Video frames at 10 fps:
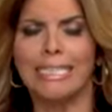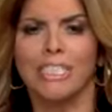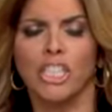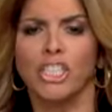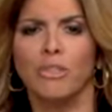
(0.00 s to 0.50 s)

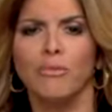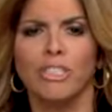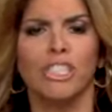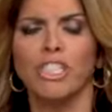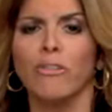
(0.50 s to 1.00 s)
did you
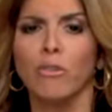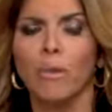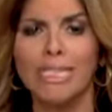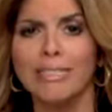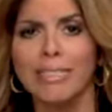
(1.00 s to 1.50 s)
did you ever
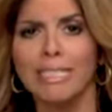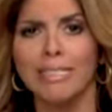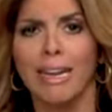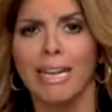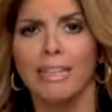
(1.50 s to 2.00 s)
run into this
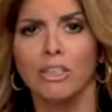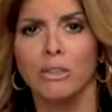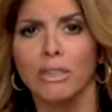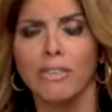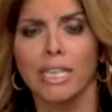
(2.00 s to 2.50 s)
guy? You
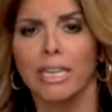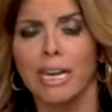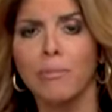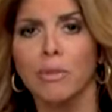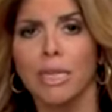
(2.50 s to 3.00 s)
live in the
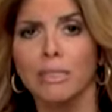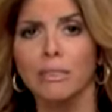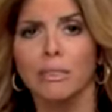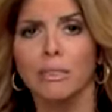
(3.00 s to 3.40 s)
complex.